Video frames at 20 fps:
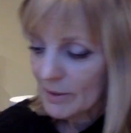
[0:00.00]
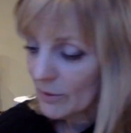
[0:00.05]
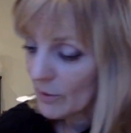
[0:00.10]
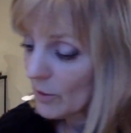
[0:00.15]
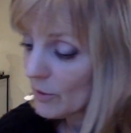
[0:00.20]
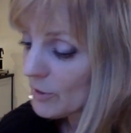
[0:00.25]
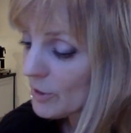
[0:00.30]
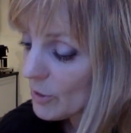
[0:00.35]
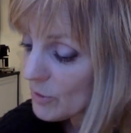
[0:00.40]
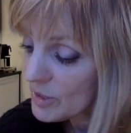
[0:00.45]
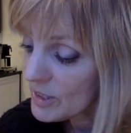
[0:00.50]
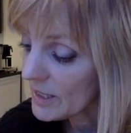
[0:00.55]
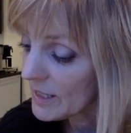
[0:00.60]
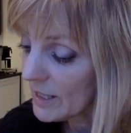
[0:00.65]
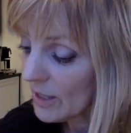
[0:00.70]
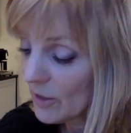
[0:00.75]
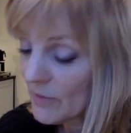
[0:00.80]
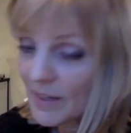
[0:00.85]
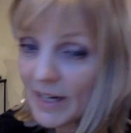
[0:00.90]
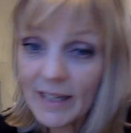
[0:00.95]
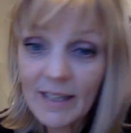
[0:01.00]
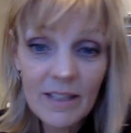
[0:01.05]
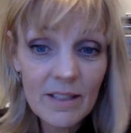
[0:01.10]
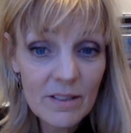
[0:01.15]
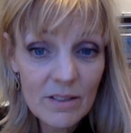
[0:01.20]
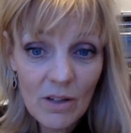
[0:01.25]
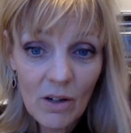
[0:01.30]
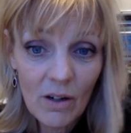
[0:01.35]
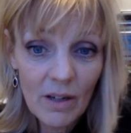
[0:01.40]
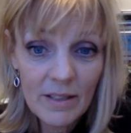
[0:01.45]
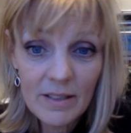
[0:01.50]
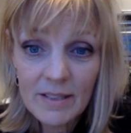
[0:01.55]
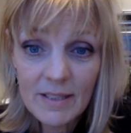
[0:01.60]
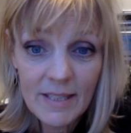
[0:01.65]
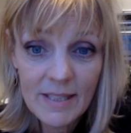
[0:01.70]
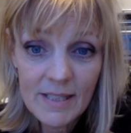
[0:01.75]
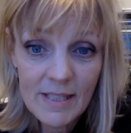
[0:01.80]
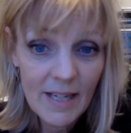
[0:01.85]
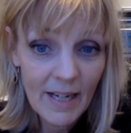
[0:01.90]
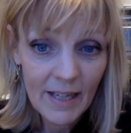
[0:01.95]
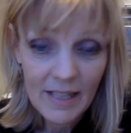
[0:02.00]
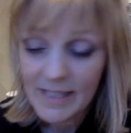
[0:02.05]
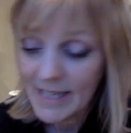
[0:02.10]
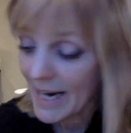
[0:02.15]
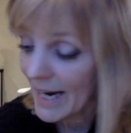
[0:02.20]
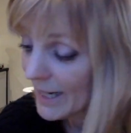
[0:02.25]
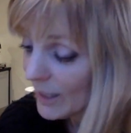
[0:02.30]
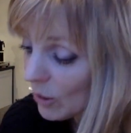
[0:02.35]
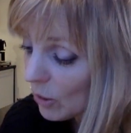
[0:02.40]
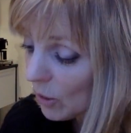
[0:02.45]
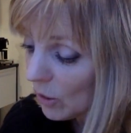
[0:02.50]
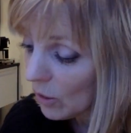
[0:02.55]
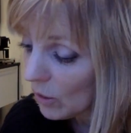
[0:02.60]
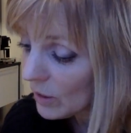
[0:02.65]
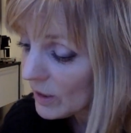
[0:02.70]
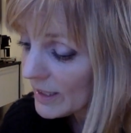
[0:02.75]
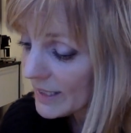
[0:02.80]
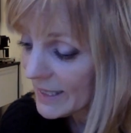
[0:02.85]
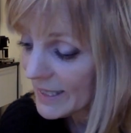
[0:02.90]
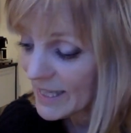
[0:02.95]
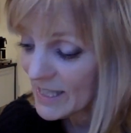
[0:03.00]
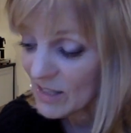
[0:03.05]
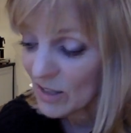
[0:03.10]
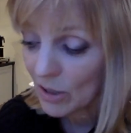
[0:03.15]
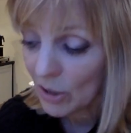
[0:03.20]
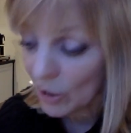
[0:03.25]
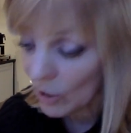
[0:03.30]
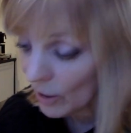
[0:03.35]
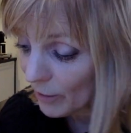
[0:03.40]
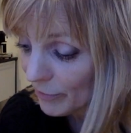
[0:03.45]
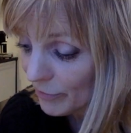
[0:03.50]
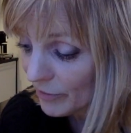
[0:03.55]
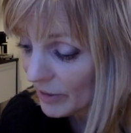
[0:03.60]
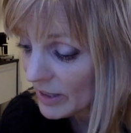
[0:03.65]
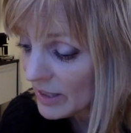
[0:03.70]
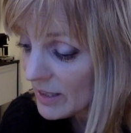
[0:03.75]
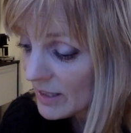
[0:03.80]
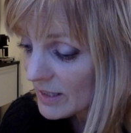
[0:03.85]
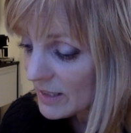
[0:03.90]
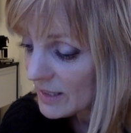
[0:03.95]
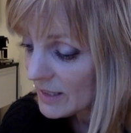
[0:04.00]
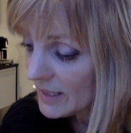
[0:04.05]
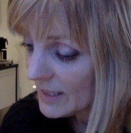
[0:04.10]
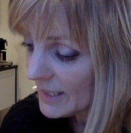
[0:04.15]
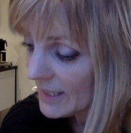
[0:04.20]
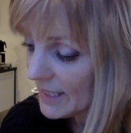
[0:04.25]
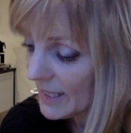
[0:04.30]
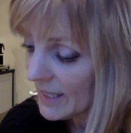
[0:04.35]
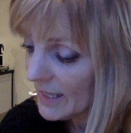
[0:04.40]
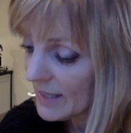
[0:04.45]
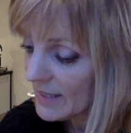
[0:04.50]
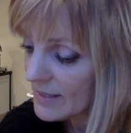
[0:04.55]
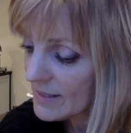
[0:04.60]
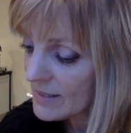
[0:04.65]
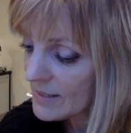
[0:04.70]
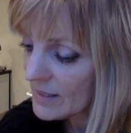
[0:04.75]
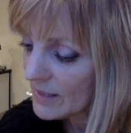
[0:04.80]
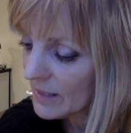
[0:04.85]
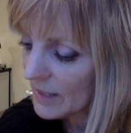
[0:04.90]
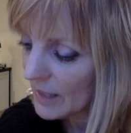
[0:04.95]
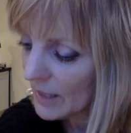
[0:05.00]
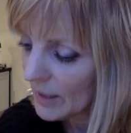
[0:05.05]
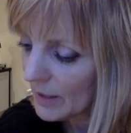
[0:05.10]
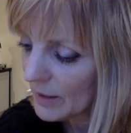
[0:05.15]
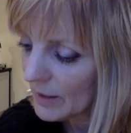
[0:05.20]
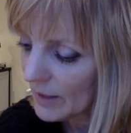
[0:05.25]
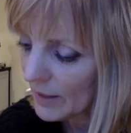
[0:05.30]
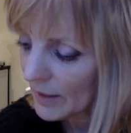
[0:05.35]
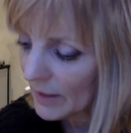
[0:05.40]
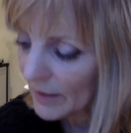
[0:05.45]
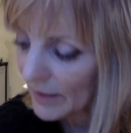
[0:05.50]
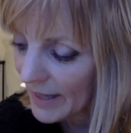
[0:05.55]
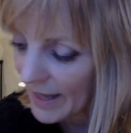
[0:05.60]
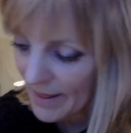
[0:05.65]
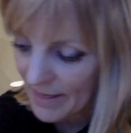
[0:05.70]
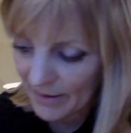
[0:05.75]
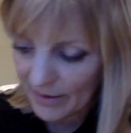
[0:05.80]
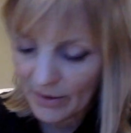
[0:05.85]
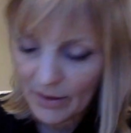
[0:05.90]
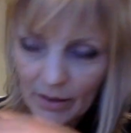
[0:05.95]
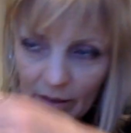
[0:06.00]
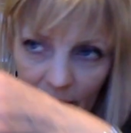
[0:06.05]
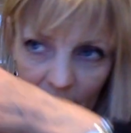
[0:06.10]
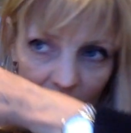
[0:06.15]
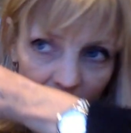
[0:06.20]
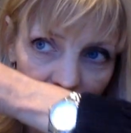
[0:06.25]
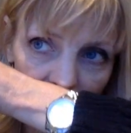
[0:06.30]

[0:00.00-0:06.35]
there are notes in here that I cannot detect at all. It has coffee, it has uh, leather,